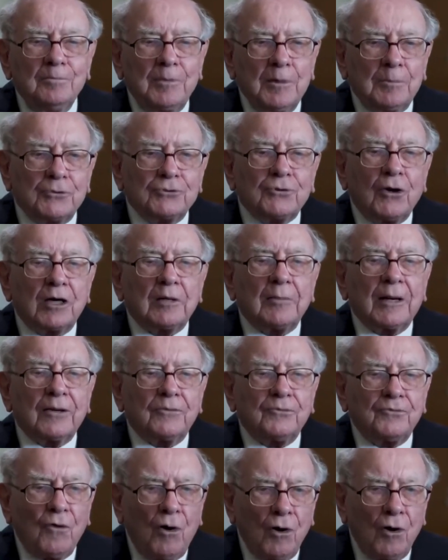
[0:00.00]
People talk about
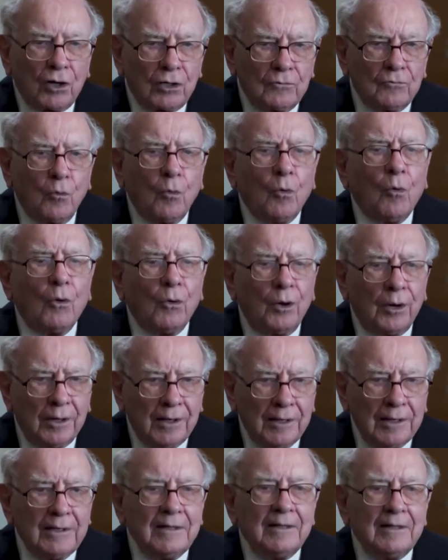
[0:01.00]
a fog of
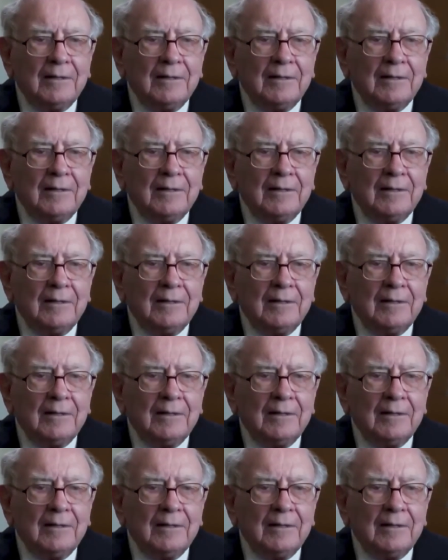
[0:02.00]
war,